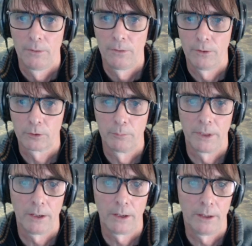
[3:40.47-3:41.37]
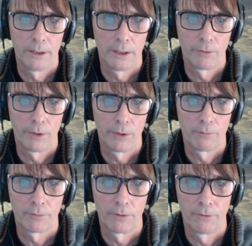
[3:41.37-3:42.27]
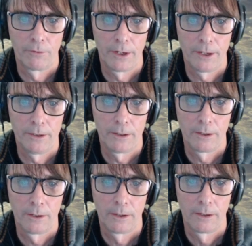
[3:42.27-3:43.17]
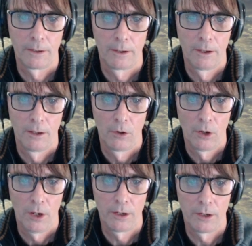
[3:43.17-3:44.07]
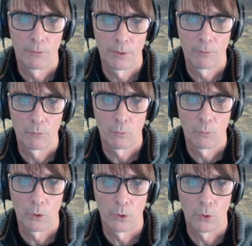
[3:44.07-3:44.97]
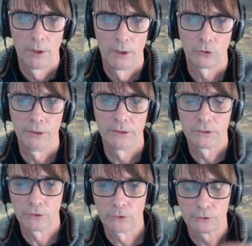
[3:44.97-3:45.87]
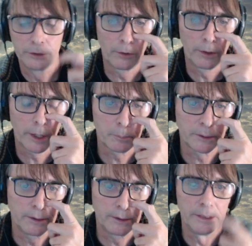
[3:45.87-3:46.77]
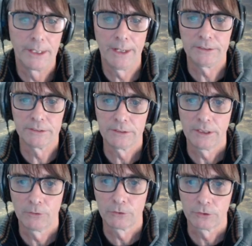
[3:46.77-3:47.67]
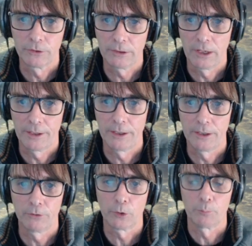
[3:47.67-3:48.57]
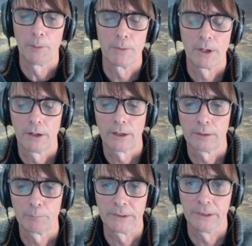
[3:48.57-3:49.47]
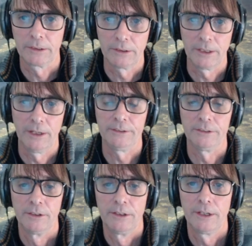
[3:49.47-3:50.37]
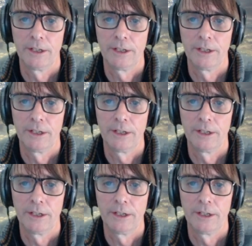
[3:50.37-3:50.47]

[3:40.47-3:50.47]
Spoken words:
and here we have rain, and here we have walk. So these circles now, they represent negation, and also this line here on top represent negation.